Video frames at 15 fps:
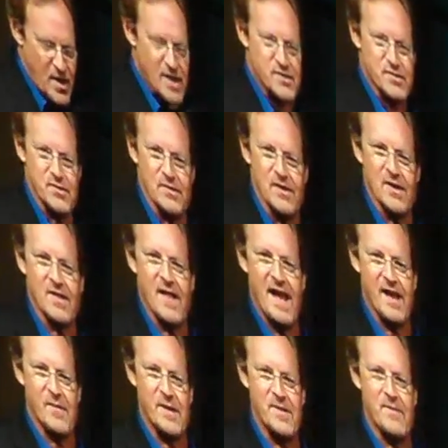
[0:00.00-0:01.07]
cartoon looked
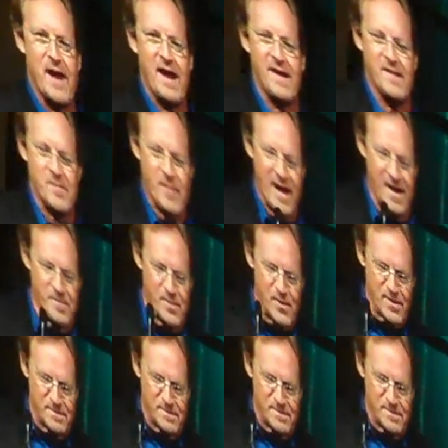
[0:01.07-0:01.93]
like when it ran in the paper.